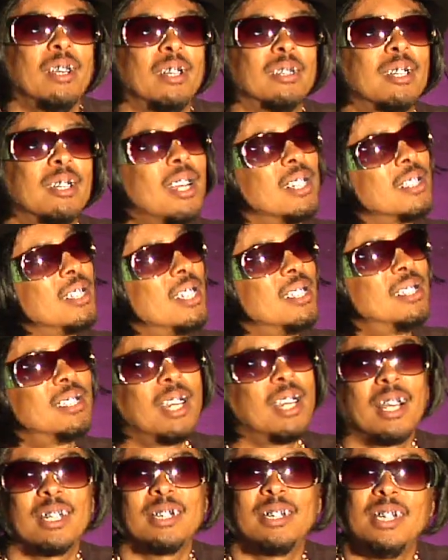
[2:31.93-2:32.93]
So I was like,
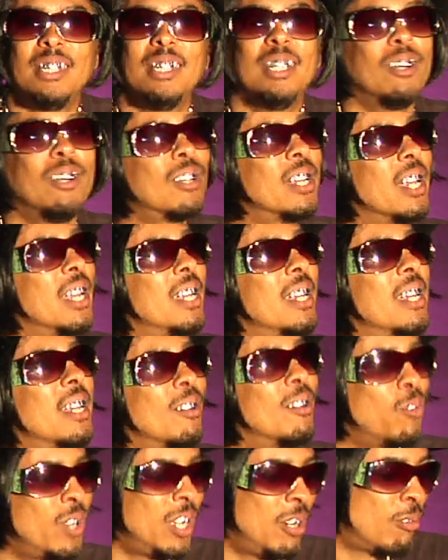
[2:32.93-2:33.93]
Shah G, okay,
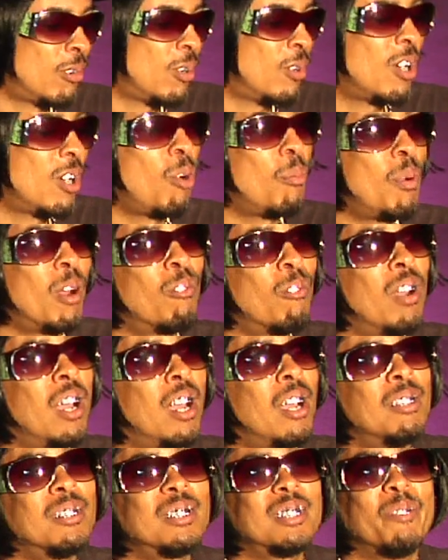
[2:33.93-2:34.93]
and went and wrote all my
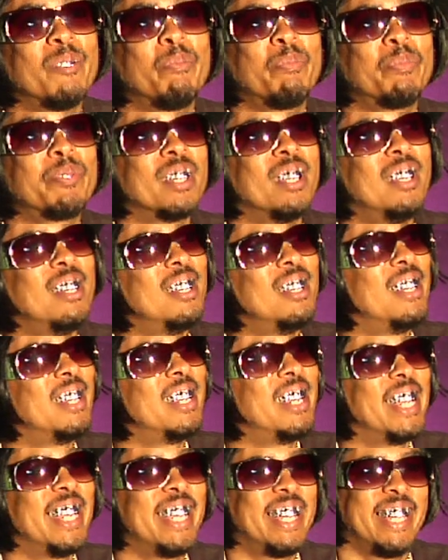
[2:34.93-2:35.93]
rhymes.
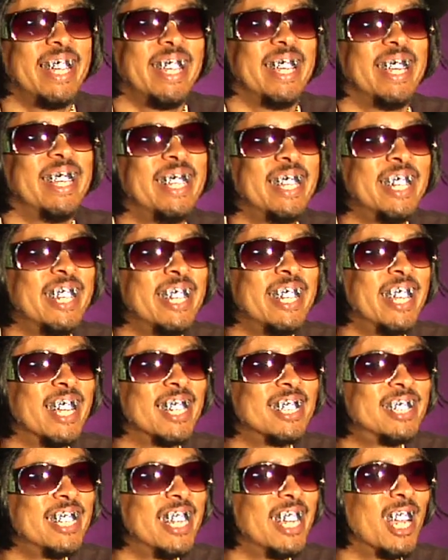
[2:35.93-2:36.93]
And then the
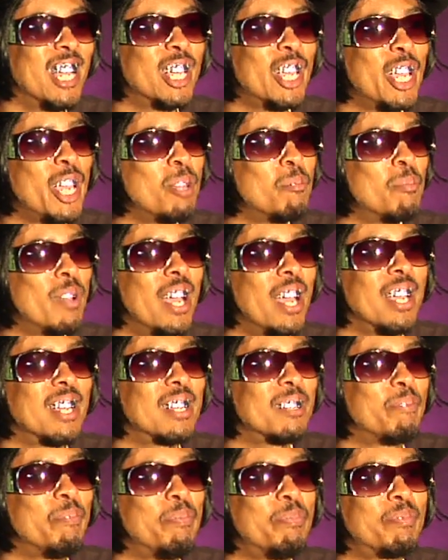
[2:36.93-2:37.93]
next day I came back
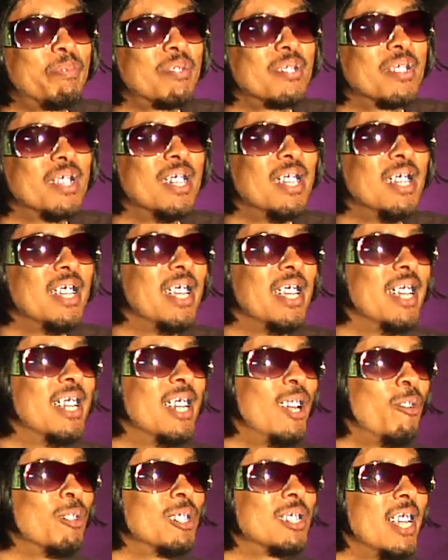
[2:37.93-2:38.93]
and
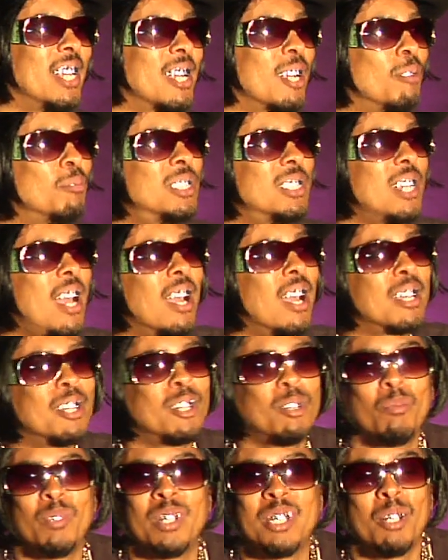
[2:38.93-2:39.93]
I was like, I'm shocking
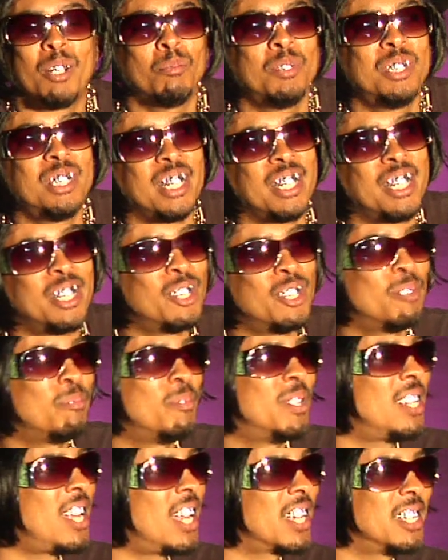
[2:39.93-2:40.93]
them when I'm G'ing them,
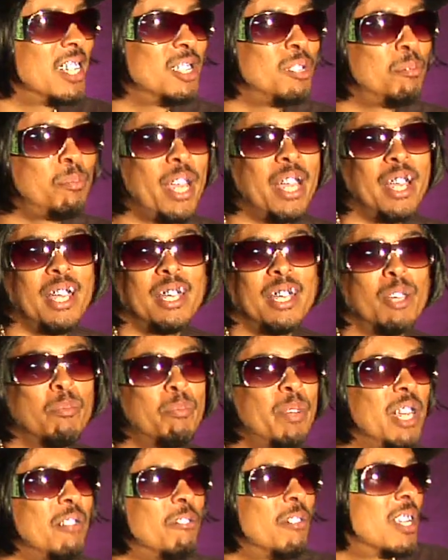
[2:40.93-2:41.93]
and I get
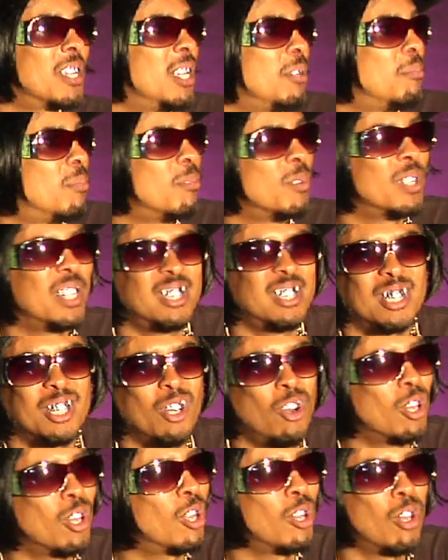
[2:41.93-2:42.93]
paid for keeping them. They said,
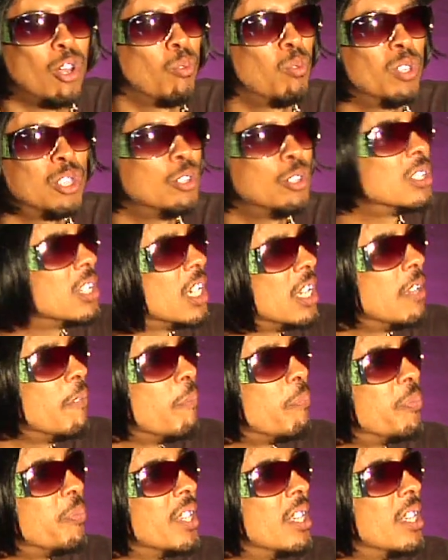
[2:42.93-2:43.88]
hold on, what you said?